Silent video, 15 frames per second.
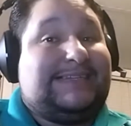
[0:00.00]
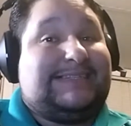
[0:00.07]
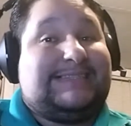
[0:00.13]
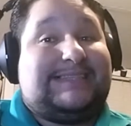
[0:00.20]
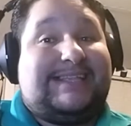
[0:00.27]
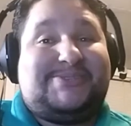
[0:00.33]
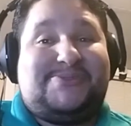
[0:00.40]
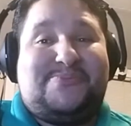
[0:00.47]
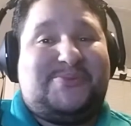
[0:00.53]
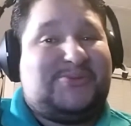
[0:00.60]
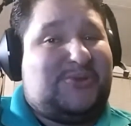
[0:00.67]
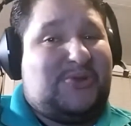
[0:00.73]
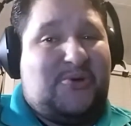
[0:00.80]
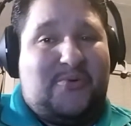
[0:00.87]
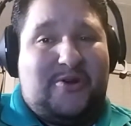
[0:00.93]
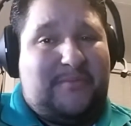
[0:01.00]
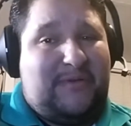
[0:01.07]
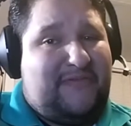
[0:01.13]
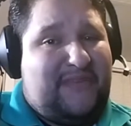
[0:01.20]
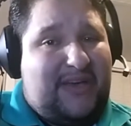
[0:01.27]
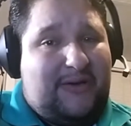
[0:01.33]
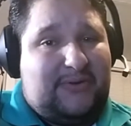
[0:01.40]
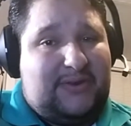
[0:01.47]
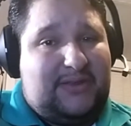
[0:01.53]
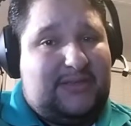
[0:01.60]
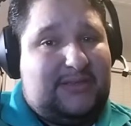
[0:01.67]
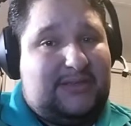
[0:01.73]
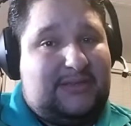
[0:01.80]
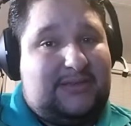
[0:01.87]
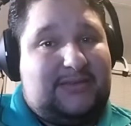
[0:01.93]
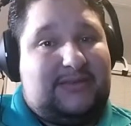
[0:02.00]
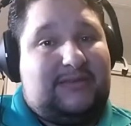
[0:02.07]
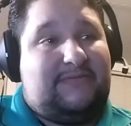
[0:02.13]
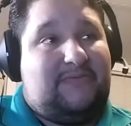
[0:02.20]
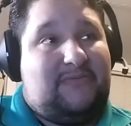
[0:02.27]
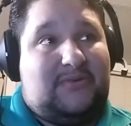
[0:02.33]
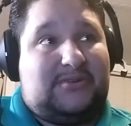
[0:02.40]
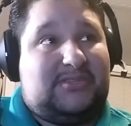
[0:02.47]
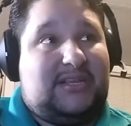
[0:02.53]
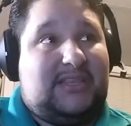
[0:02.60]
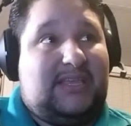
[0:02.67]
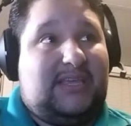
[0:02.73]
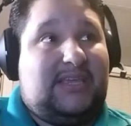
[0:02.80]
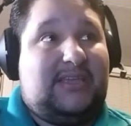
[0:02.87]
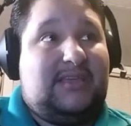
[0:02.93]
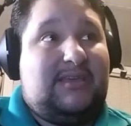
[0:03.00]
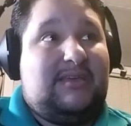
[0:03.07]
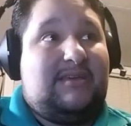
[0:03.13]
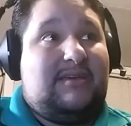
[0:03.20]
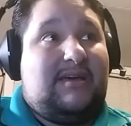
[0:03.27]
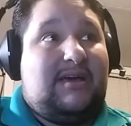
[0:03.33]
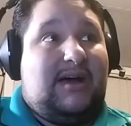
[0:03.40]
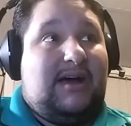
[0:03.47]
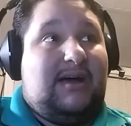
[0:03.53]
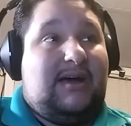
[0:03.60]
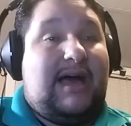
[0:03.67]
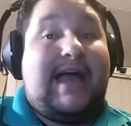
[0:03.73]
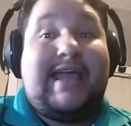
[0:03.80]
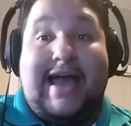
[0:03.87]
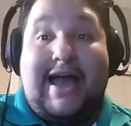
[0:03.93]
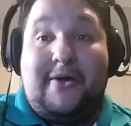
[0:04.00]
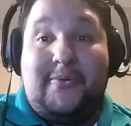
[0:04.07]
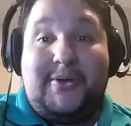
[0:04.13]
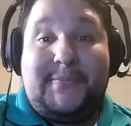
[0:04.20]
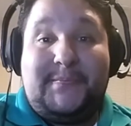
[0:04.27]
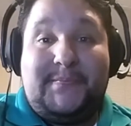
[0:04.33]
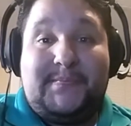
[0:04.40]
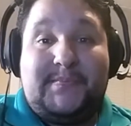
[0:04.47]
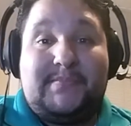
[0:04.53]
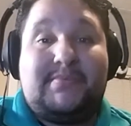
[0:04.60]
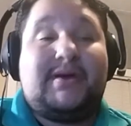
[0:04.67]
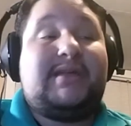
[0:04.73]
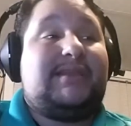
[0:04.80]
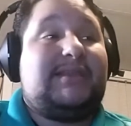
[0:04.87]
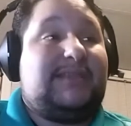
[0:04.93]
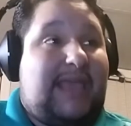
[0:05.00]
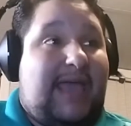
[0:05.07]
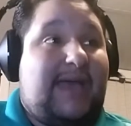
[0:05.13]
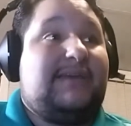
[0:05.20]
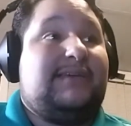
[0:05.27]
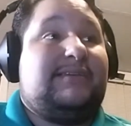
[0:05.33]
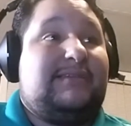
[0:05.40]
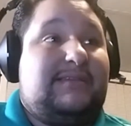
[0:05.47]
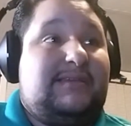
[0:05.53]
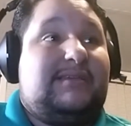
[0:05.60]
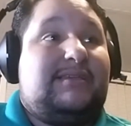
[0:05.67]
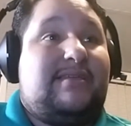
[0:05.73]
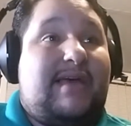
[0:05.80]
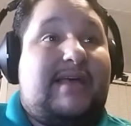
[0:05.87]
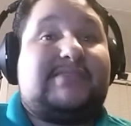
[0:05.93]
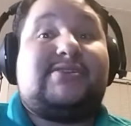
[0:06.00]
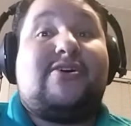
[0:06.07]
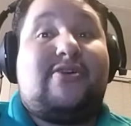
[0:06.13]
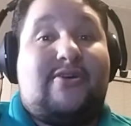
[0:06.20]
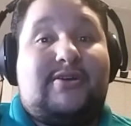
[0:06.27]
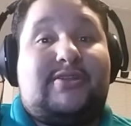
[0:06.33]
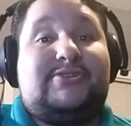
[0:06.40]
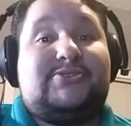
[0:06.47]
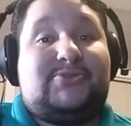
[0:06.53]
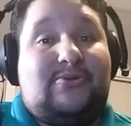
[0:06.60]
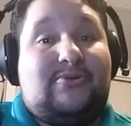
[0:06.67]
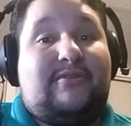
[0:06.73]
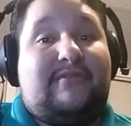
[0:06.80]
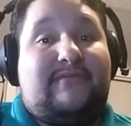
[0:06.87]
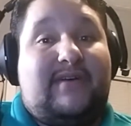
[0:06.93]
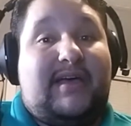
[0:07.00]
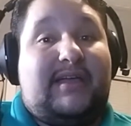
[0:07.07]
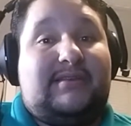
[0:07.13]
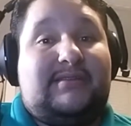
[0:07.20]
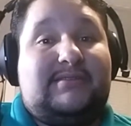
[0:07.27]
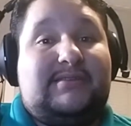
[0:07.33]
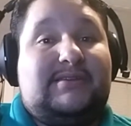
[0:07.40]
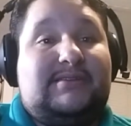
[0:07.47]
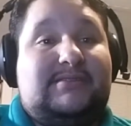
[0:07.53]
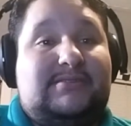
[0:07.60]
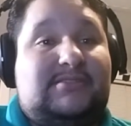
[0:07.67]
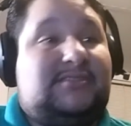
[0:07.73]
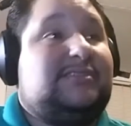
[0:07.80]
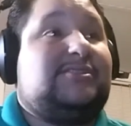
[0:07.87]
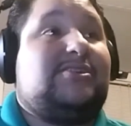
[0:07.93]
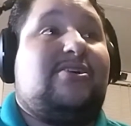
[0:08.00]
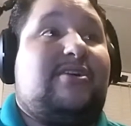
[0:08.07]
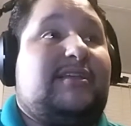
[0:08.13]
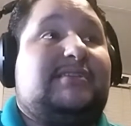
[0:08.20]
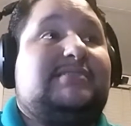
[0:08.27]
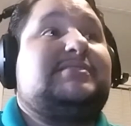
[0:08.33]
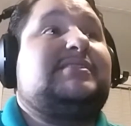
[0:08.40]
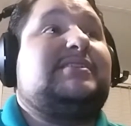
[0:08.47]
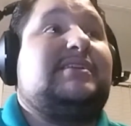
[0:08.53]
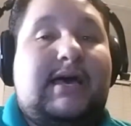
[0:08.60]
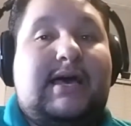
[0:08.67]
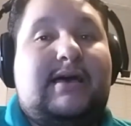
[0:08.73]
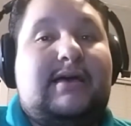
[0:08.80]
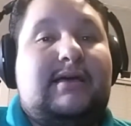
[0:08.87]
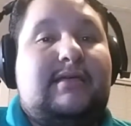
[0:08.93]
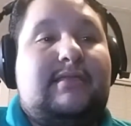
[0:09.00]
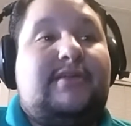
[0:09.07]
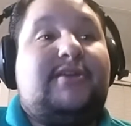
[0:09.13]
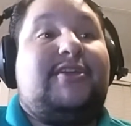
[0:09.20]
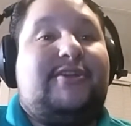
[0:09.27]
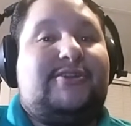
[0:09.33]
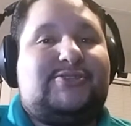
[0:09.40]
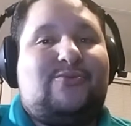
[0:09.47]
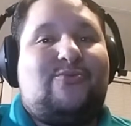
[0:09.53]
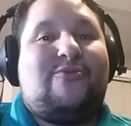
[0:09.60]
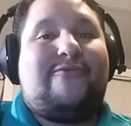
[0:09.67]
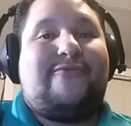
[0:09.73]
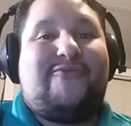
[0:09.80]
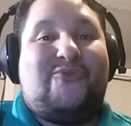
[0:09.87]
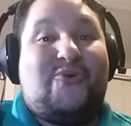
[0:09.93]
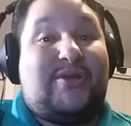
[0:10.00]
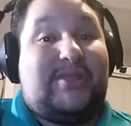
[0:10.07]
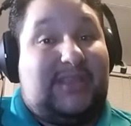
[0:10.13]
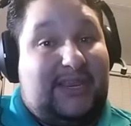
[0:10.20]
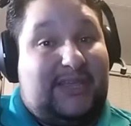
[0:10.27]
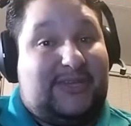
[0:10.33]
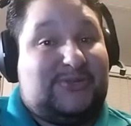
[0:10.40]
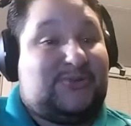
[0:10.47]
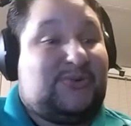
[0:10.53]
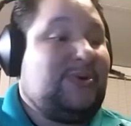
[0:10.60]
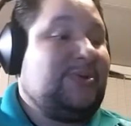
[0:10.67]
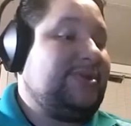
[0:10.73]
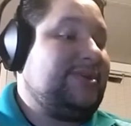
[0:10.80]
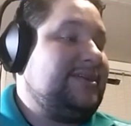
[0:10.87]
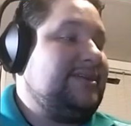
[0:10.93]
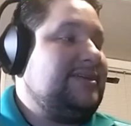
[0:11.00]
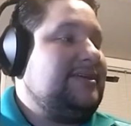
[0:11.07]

That's almost nowhere to be found, unfortunately. Uh, I got one, but yeah, that's a hard controller to find just as hard as the, the Gears of War 4 Elite controller.